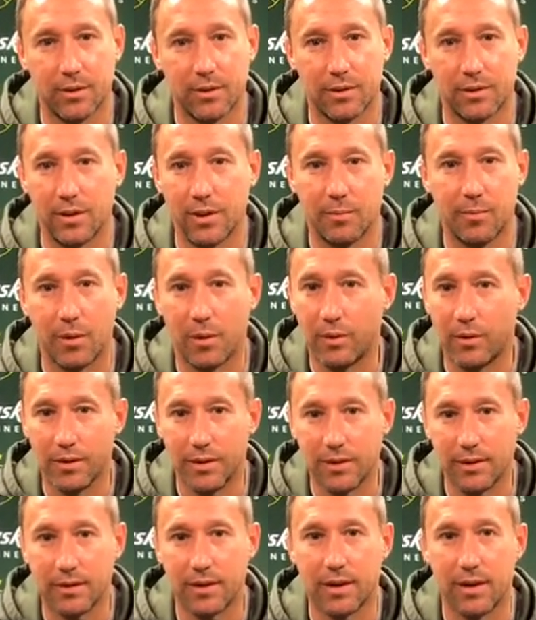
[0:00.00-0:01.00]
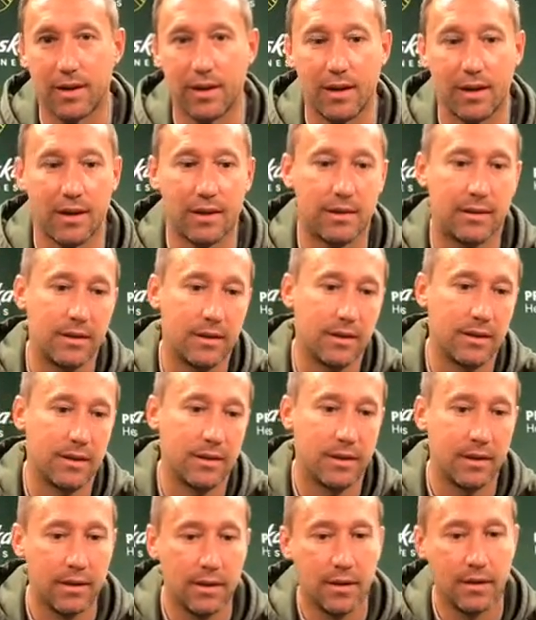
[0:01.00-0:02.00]
with the opponent, I think,
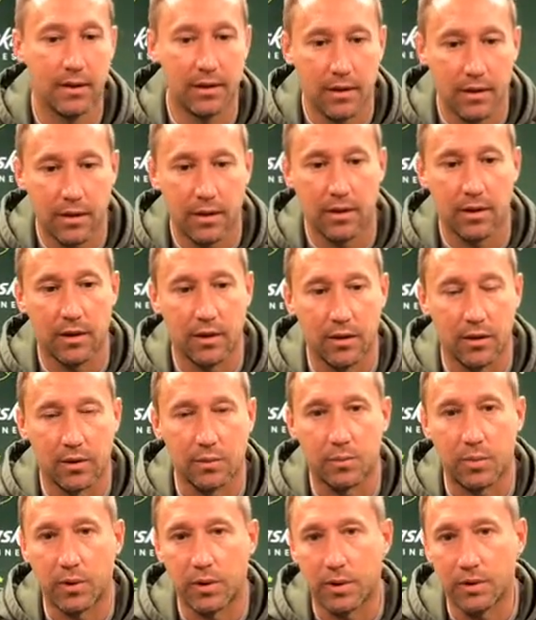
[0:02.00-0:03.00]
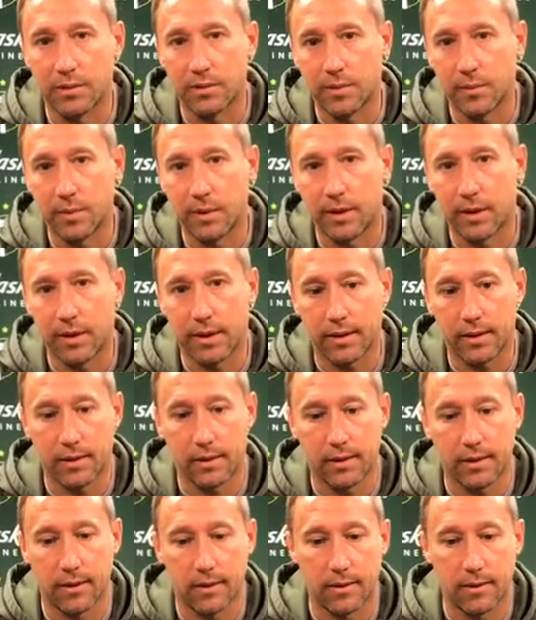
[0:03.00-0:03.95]
you know, it's pretty intimidating.